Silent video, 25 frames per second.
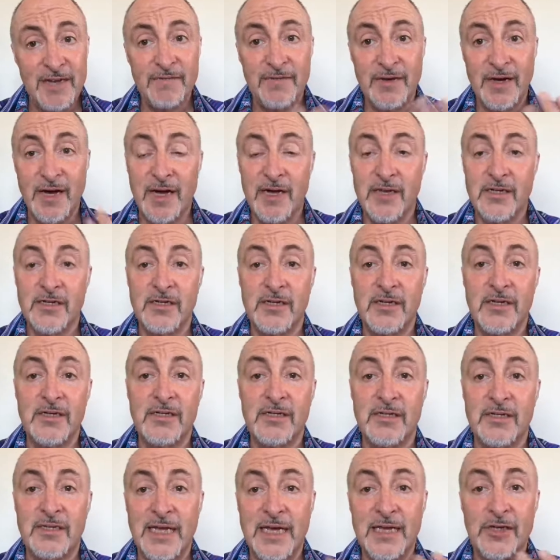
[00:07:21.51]
for us and
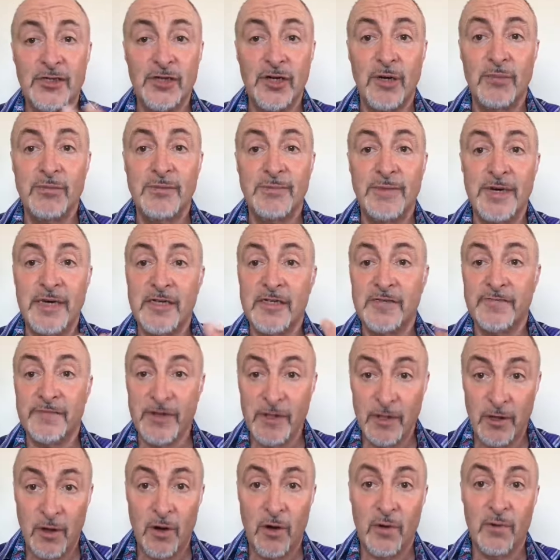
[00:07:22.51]
it's their job to make us
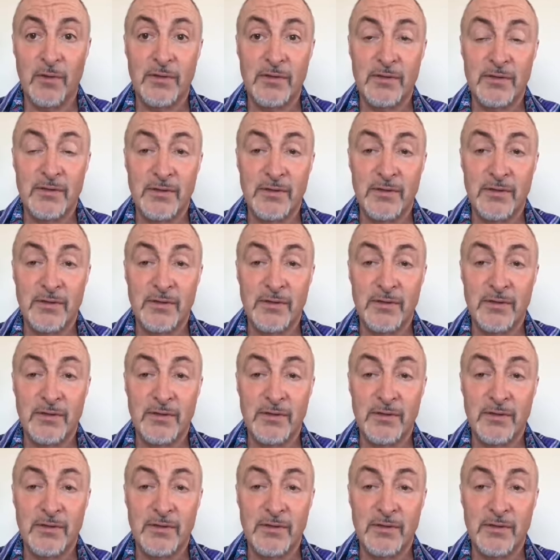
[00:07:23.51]
feel whole,